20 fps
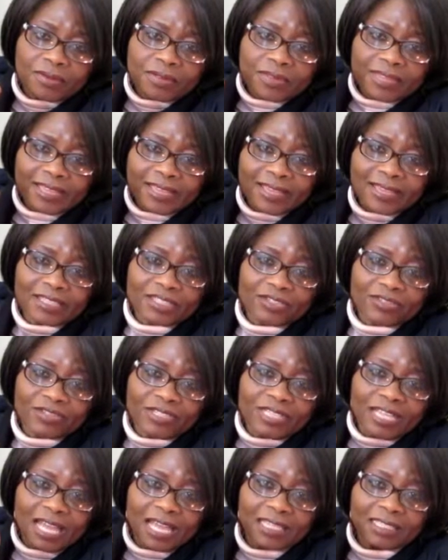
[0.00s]
the country
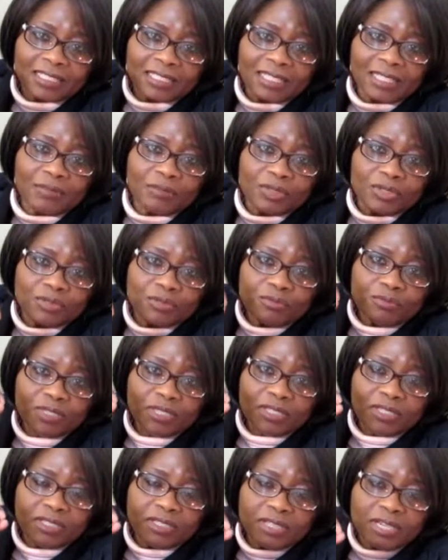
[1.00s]
that claims to
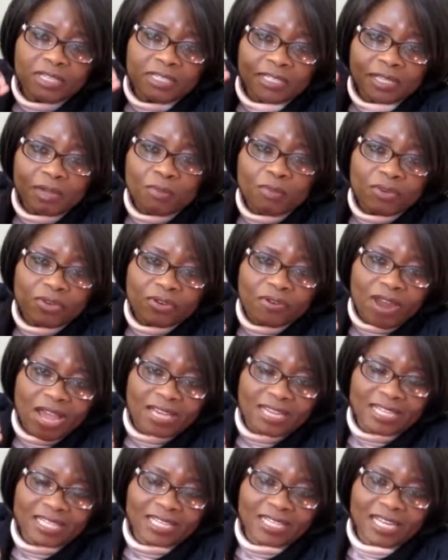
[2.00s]
be a
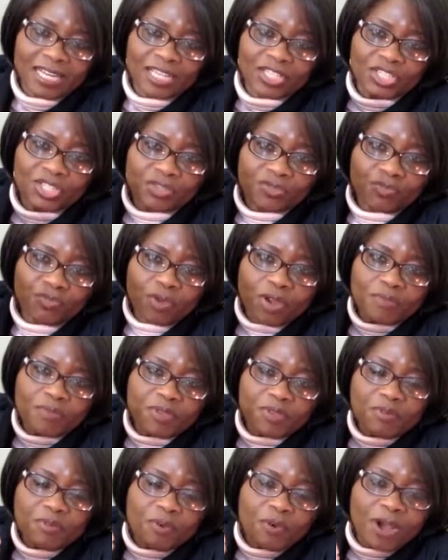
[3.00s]
democratic nation where
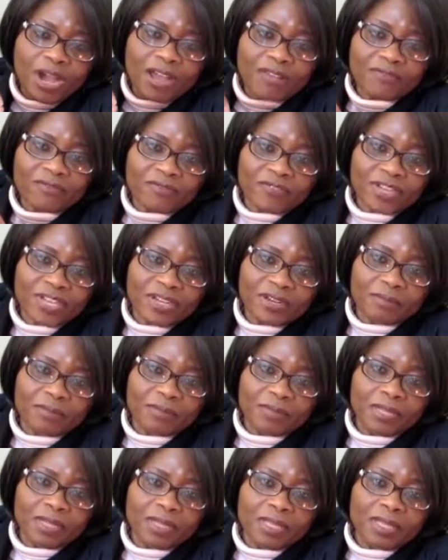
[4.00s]
people have freedom,
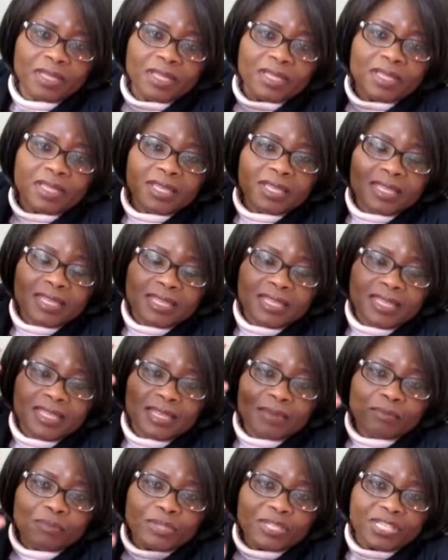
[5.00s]

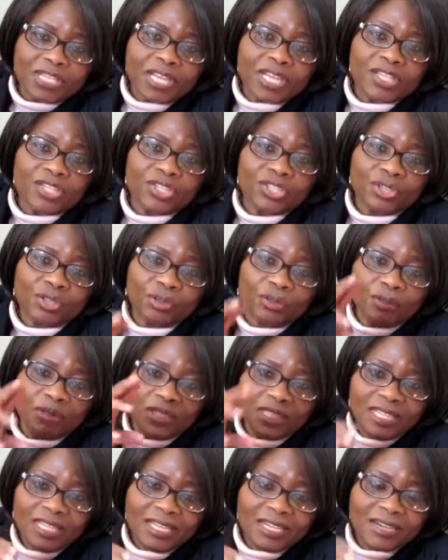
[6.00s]
the potential
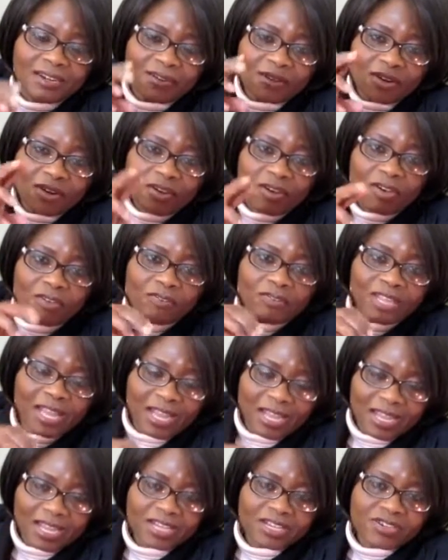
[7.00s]
leader of
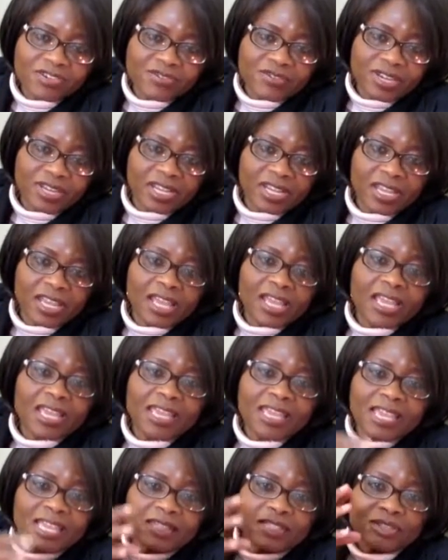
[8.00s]
that country
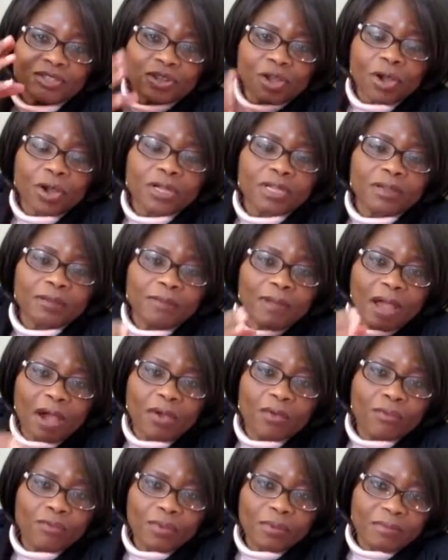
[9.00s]
can talk
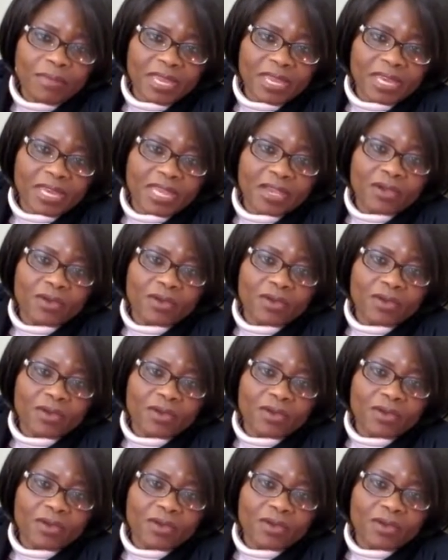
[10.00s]
about women